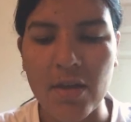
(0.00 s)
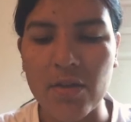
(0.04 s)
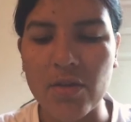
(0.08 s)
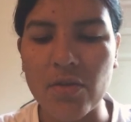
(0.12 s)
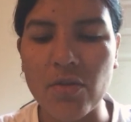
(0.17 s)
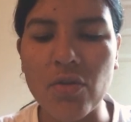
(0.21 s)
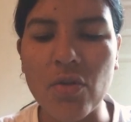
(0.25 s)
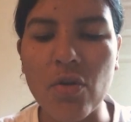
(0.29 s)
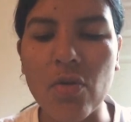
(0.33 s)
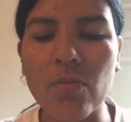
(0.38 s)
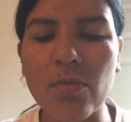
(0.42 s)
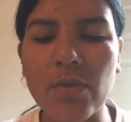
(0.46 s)

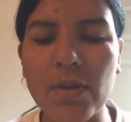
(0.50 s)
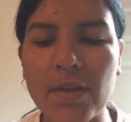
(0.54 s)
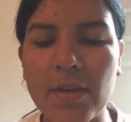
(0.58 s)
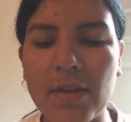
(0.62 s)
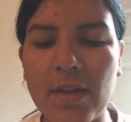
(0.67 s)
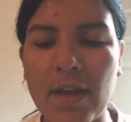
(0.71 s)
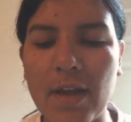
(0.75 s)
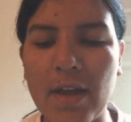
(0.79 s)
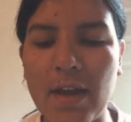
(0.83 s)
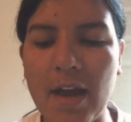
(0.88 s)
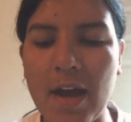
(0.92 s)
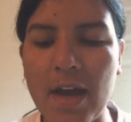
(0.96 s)
knowing
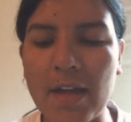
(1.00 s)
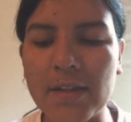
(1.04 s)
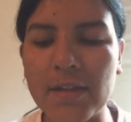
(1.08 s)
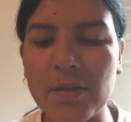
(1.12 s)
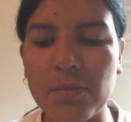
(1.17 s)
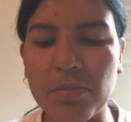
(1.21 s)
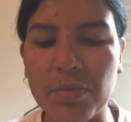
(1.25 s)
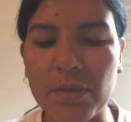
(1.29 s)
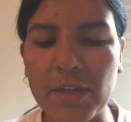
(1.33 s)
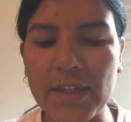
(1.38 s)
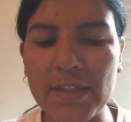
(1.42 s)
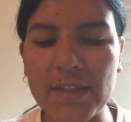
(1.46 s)
that God's
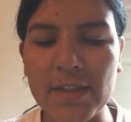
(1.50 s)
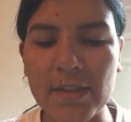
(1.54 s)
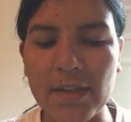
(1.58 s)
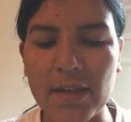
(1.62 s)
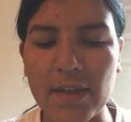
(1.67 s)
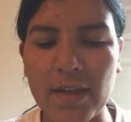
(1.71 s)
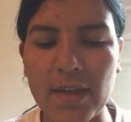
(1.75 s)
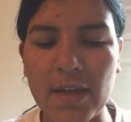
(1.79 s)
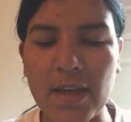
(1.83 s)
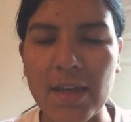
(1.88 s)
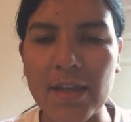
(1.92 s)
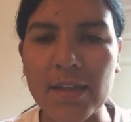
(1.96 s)

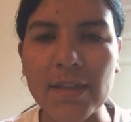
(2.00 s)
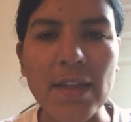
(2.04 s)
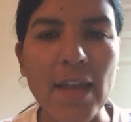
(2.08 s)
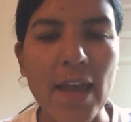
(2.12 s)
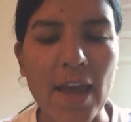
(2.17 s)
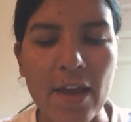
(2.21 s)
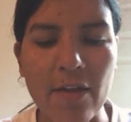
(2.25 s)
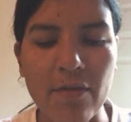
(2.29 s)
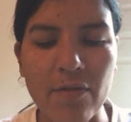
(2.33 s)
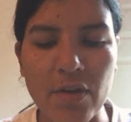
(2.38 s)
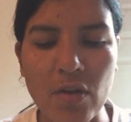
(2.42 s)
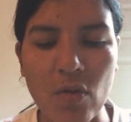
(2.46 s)
blessing is
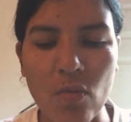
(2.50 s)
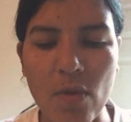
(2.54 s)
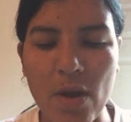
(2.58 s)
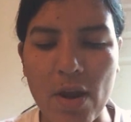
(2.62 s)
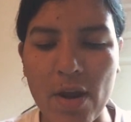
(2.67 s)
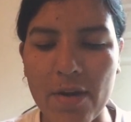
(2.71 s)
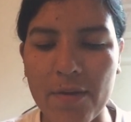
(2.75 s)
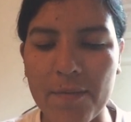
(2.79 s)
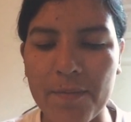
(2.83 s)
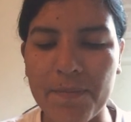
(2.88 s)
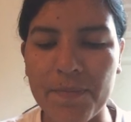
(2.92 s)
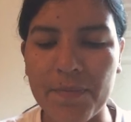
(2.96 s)

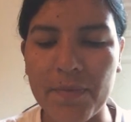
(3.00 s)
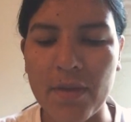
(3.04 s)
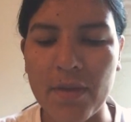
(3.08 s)
everywhere.